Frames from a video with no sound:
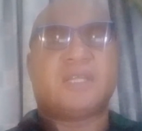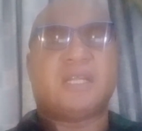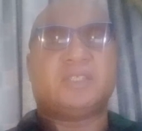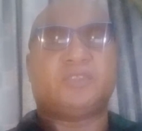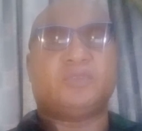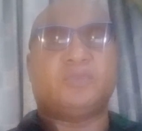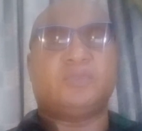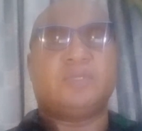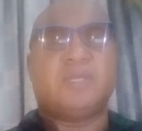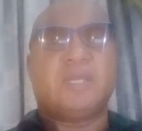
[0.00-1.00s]
and
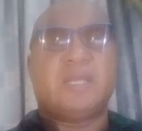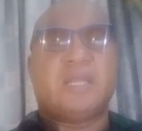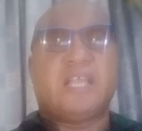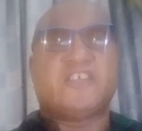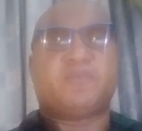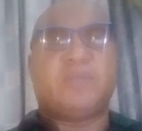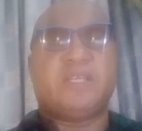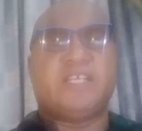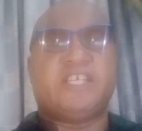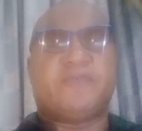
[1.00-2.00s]
2.
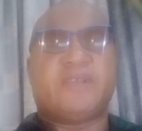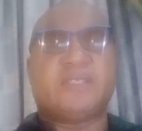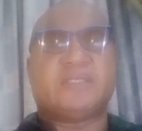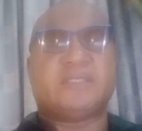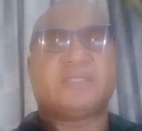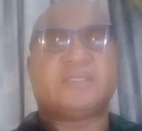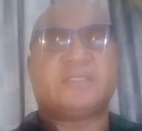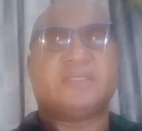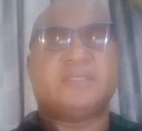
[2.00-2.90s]
Explain the differences